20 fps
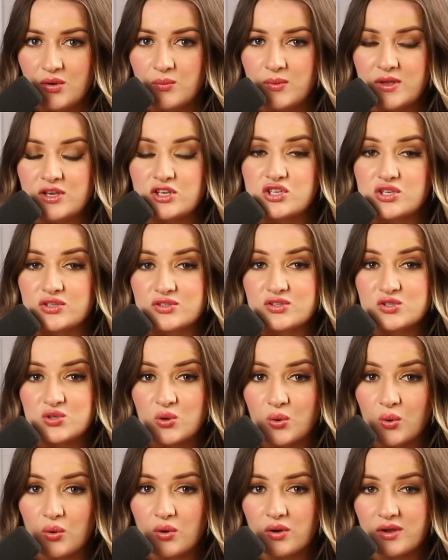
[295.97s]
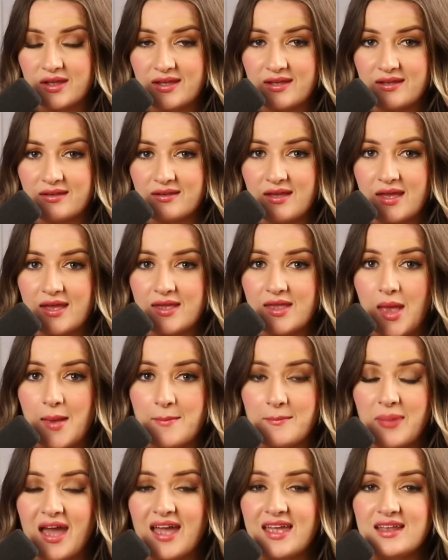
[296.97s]
when she is talking and
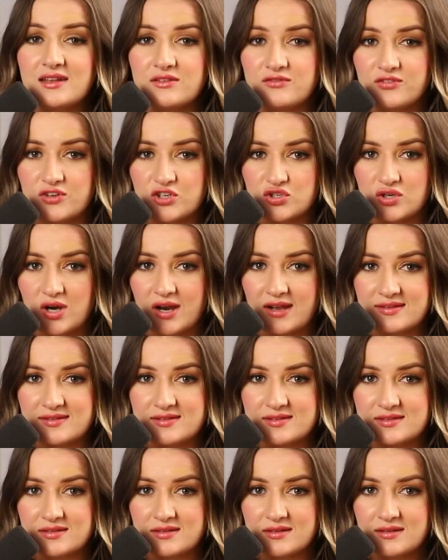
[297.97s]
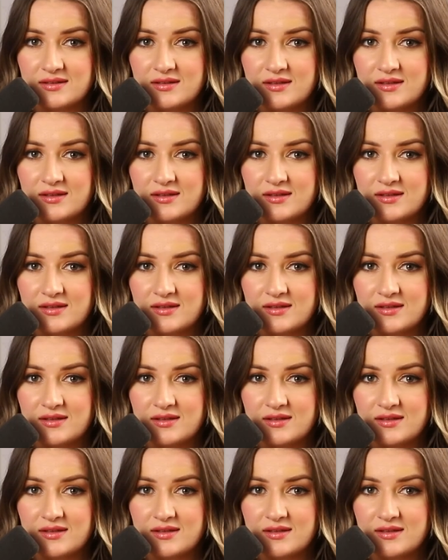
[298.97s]
campaigning for trust,